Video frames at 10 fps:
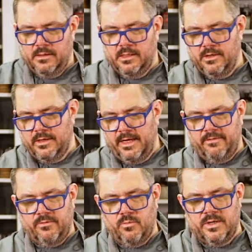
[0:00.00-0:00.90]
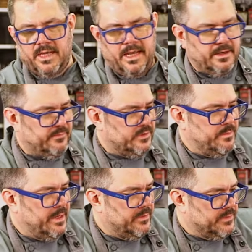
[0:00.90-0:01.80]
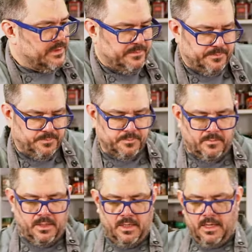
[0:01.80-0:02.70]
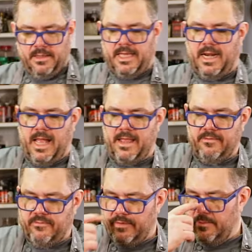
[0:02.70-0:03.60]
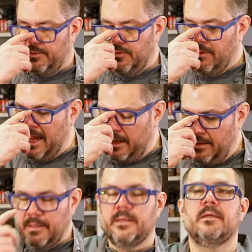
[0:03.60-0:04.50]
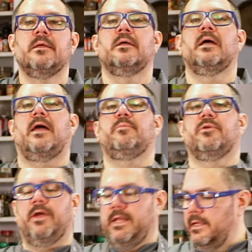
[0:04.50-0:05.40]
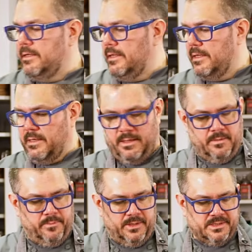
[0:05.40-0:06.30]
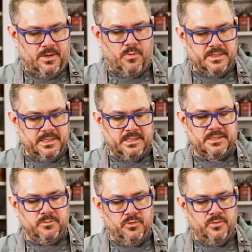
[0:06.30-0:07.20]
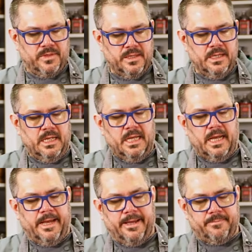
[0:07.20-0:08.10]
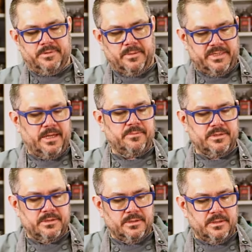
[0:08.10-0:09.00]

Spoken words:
Here I have a 1 can of tomatoes that I've pureed. I pureed it because I wanted it smooth. Sometimes,